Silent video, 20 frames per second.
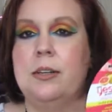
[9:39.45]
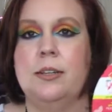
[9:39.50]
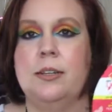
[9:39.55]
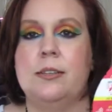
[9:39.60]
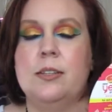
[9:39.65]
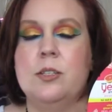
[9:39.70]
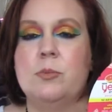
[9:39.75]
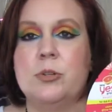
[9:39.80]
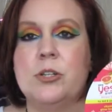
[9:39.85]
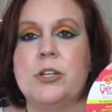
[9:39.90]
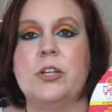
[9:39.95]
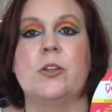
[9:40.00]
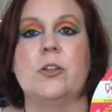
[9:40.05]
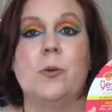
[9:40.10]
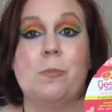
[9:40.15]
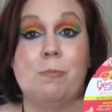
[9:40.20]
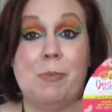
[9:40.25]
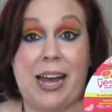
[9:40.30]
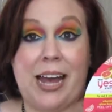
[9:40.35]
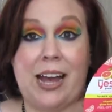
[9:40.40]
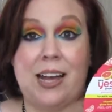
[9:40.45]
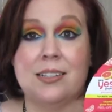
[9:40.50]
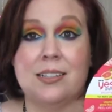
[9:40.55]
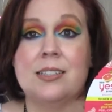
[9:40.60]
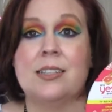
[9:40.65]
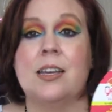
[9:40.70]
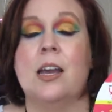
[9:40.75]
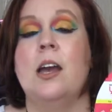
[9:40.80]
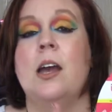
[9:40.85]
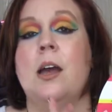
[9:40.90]
this particular
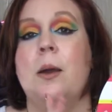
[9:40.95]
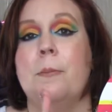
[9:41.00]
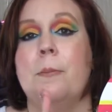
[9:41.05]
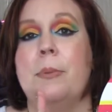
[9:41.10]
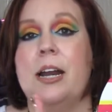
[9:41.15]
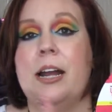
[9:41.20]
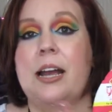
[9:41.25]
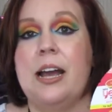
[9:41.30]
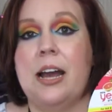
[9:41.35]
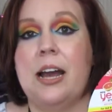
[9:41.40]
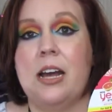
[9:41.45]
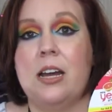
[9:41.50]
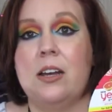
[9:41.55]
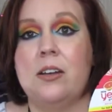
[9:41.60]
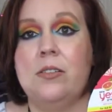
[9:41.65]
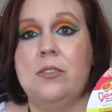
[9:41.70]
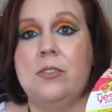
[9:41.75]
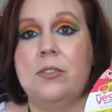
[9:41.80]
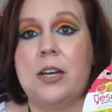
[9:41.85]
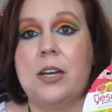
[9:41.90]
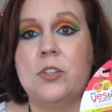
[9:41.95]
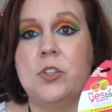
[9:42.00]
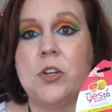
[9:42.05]
mask, but I have